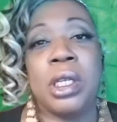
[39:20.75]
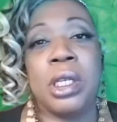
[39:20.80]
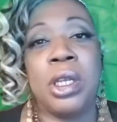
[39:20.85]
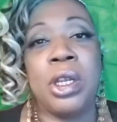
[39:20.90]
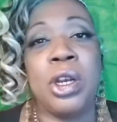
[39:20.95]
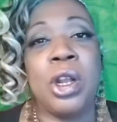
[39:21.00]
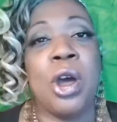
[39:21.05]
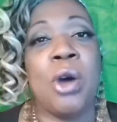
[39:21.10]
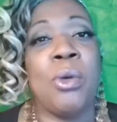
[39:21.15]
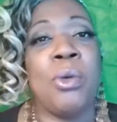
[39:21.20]

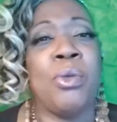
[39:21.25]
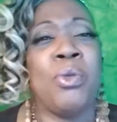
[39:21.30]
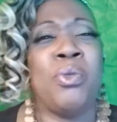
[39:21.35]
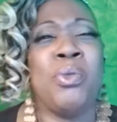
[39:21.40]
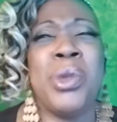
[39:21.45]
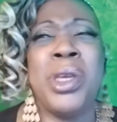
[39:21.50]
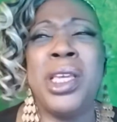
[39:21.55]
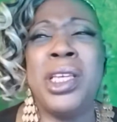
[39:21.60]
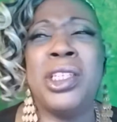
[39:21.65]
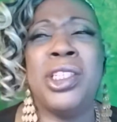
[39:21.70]

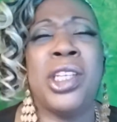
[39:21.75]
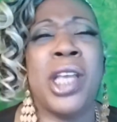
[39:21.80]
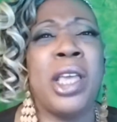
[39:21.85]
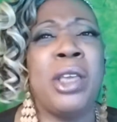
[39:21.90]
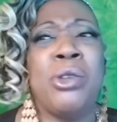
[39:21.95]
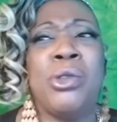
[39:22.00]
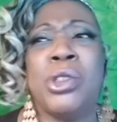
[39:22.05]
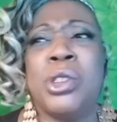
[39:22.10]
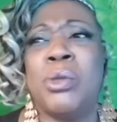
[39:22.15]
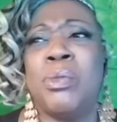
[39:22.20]
me,
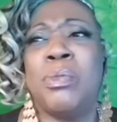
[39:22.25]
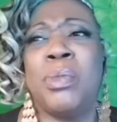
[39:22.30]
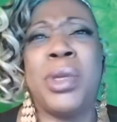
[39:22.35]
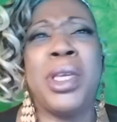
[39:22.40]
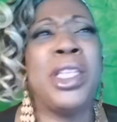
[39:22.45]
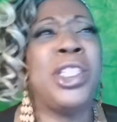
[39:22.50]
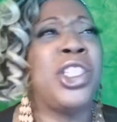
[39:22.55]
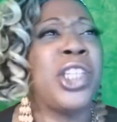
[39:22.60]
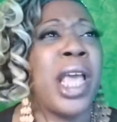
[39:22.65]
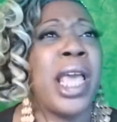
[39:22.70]

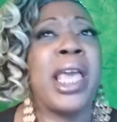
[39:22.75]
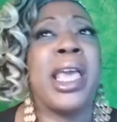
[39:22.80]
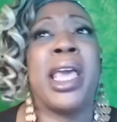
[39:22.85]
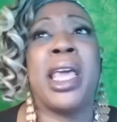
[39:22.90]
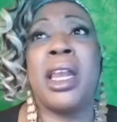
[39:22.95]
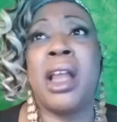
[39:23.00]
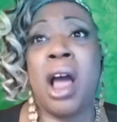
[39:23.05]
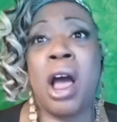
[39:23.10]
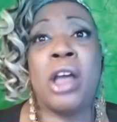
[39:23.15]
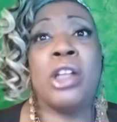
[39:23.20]
Jay
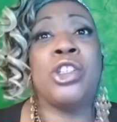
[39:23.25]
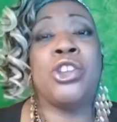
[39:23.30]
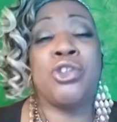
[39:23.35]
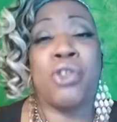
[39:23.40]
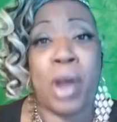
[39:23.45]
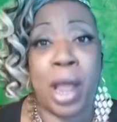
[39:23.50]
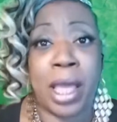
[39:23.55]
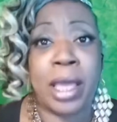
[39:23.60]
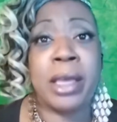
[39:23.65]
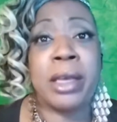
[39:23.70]
and
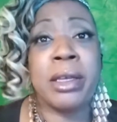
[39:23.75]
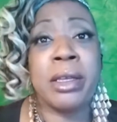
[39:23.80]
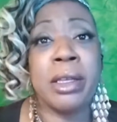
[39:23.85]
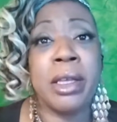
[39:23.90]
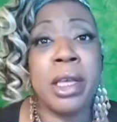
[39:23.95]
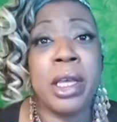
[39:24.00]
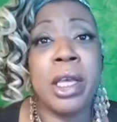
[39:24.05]
Andrea